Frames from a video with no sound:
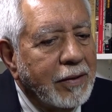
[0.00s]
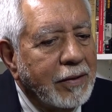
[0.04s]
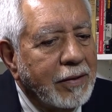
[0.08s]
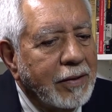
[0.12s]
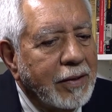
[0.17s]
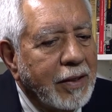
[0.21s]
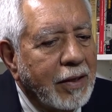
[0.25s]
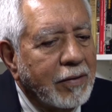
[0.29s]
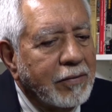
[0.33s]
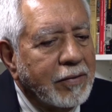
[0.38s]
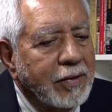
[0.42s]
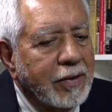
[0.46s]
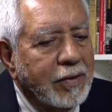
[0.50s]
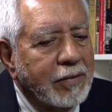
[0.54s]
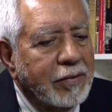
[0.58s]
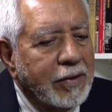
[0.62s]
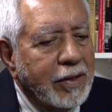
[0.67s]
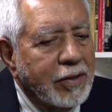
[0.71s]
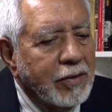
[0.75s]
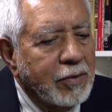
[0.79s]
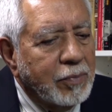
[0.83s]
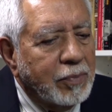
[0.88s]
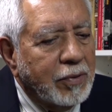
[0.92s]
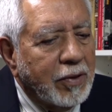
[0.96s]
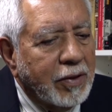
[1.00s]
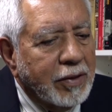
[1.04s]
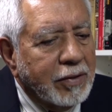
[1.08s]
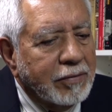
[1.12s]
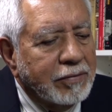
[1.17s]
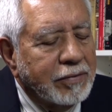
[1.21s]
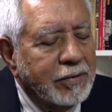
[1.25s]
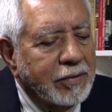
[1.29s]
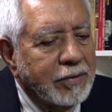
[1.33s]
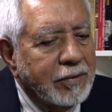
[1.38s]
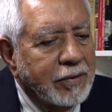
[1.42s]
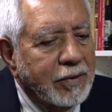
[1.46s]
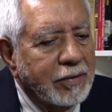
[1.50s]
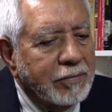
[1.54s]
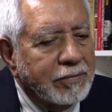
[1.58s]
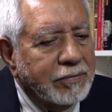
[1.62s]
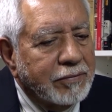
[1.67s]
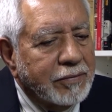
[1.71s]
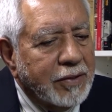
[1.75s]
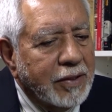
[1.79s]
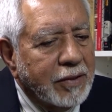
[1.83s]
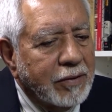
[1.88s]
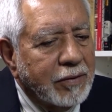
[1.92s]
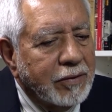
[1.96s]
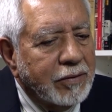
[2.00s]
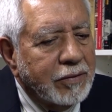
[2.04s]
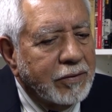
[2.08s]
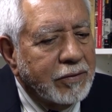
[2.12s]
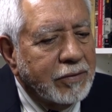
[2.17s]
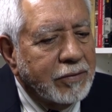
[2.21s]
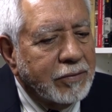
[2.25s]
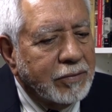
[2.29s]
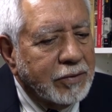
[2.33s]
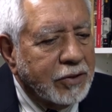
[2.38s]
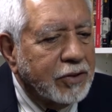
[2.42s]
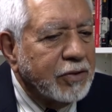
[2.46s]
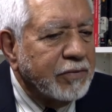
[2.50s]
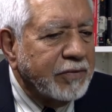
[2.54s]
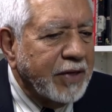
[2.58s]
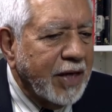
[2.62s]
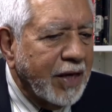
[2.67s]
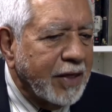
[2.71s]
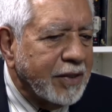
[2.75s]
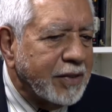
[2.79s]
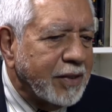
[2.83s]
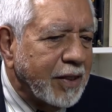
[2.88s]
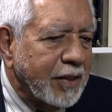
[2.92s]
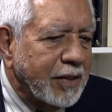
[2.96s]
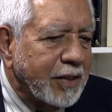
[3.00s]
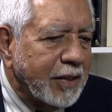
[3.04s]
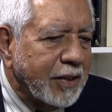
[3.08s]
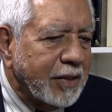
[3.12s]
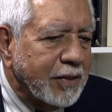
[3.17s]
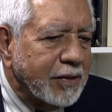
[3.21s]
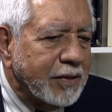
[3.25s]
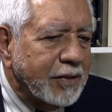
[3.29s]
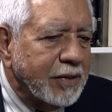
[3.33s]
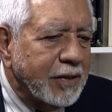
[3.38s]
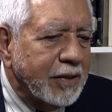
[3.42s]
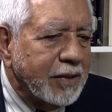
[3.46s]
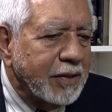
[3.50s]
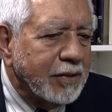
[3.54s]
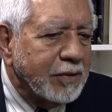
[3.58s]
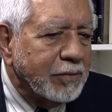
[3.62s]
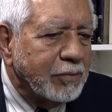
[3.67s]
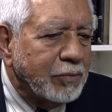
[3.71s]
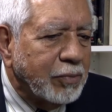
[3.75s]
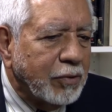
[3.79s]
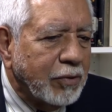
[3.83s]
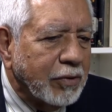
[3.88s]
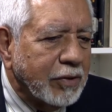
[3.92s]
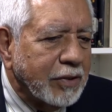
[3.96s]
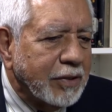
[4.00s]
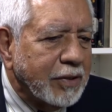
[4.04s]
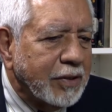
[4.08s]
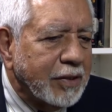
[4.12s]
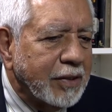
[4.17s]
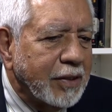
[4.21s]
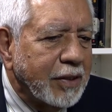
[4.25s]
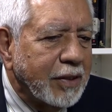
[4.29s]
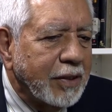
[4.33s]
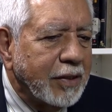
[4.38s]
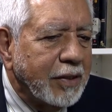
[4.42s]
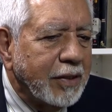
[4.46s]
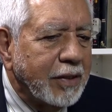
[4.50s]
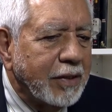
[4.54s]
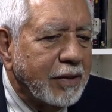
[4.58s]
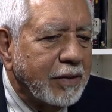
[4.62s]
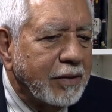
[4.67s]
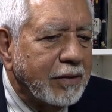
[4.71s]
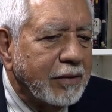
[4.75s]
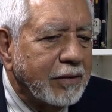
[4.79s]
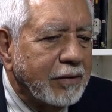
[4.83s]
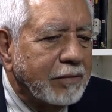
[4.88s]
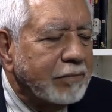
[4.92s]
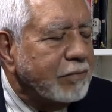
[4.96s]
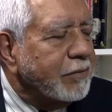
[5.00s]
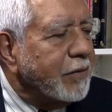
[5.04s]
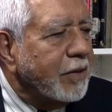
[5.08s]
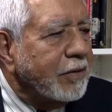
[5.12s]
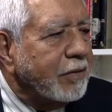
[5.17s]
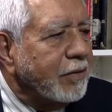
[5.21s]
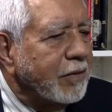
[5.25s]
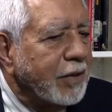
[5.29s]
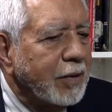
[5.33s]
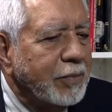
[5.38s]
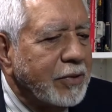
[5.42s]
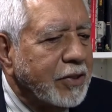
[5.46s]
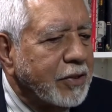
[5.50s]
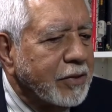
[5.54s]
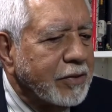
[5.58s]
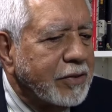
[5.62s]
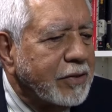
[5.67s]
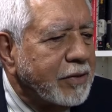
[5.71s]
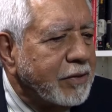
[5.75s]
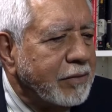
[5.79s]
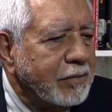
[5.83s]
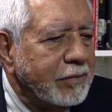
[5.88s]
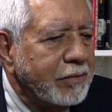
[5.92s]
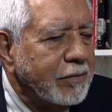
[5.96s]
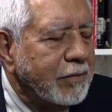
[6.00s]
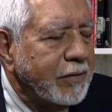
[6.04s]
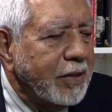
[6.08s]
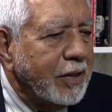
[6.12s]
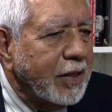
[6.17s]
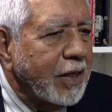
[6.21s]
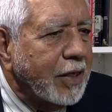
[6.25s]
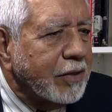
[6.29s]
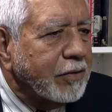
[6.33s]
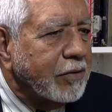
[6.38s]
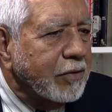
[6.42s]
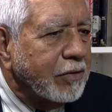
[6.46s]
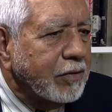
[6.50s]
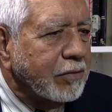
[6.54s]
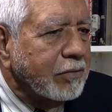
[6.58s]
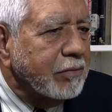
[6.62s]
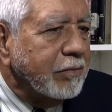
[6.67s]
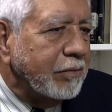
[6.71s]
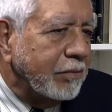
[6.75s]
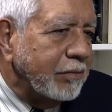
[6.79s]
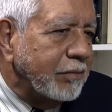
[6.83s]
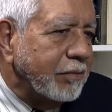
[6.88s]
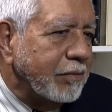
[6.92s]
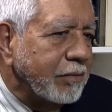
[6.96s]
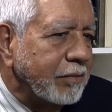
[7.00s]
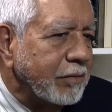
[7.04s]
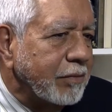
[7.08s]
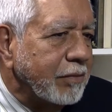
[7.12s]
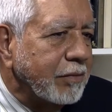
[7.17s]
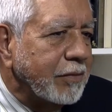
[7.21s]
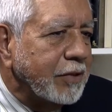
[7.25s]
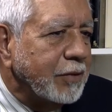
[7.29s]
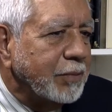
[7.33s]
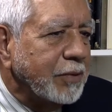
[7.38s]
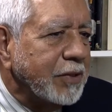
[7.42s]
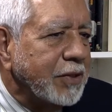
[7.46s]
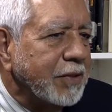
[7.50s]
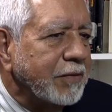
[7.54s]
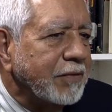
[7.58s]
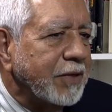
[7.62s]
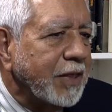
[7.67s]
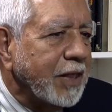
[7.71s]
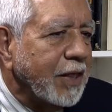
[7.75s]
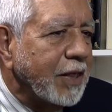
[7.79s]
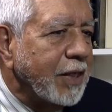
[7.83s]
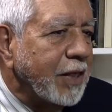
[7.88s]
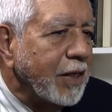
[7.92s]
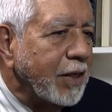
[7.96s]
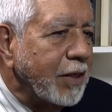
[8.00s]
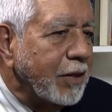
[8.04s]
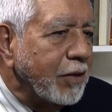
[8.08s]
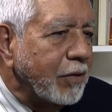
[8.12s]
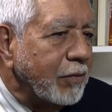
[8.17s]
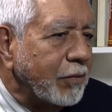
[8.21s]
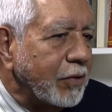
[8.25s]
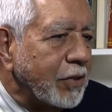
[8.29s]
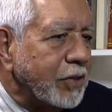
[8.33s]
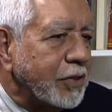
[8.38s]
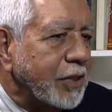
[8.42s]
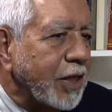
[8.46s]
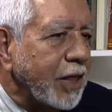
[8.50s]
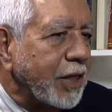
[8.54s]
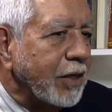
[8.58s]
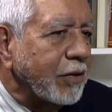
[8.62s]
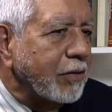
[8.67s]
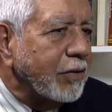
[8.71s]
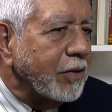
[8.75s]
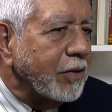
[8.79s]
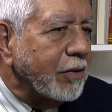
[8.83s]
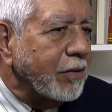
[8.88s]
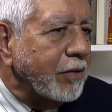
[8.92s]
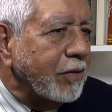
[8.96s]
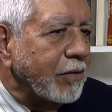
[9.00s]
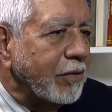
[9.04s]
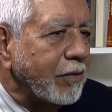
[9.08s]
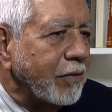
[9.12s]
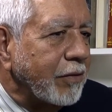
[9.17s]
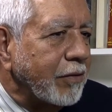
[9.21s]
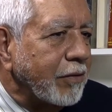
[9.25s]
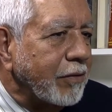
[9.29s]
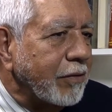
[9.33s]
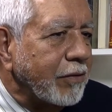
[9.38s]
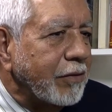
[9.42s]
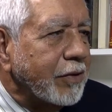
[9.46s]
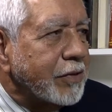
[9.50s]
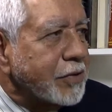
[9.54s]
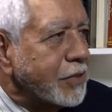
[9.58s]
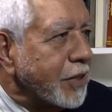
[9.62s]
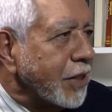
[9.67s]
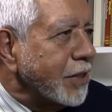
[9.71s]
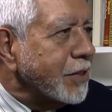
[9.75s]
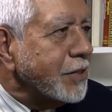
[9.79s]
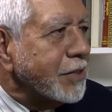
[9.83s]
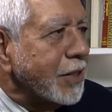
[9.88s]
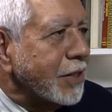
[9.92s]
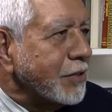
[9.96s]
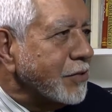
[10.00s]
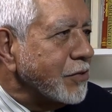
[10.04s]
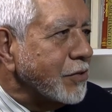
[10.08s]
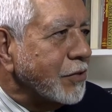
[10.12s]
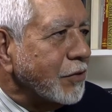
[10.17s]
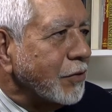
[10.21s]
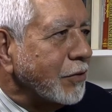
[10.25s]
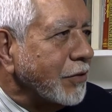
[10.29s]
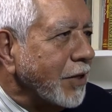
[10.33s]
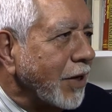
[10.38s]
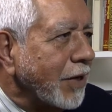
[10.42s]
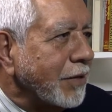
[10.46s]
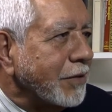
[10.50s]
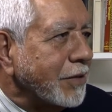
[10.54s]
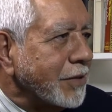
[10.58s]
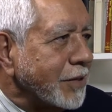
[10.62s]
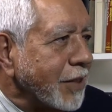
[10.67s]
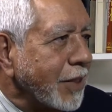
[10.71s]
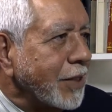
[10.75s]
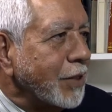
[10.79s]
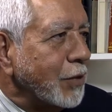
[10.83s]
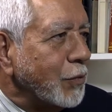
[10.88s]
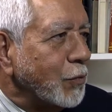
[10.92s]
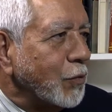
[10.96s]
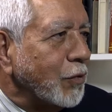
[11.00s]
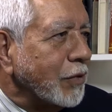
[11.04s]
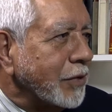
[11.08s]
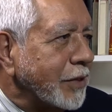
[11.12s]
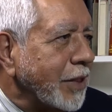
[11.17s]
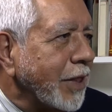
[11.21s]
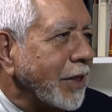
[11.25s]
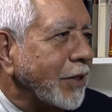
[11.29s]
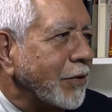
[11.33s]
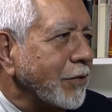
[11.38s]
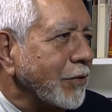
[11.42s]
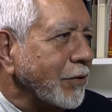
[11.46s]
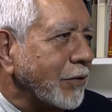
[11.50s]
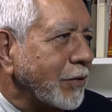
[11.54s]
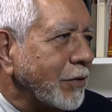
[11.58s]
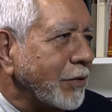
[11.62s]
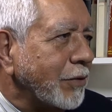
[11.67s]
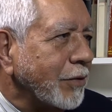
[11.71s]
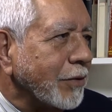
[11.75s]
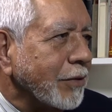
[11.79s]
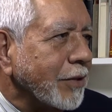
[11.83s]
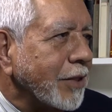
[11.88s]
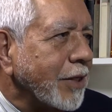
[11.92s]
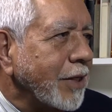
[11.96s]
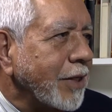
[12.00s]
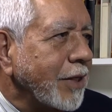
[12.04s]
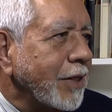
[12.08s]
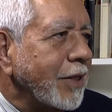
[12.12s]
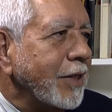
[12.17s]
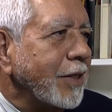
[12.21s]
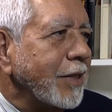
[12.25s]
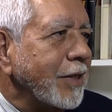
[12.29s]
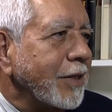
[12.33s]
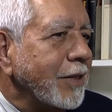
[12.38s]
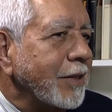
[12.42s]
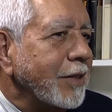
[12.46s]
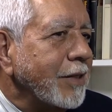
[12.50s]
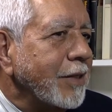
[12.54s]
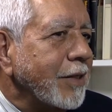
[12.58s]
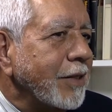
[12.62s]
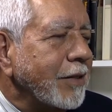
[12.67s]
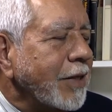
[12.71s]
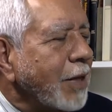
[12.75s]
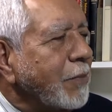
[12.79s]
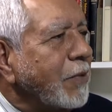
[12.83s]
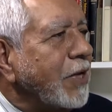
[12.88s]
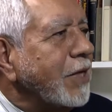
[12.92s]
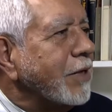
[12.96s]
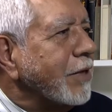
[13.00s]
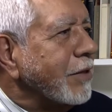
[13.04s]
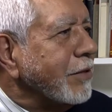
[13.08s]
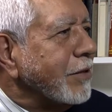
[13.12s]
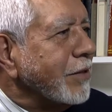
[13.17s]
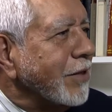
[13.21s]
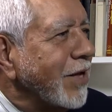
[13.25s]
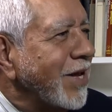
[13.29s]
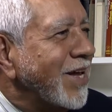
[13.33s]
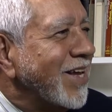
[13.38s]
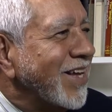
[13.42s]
Now, the other part of what you've asked, I think, is important. And let me just ask you specifically, when you say that the sentence that's thrown out is, we'll take you to court. They mean it.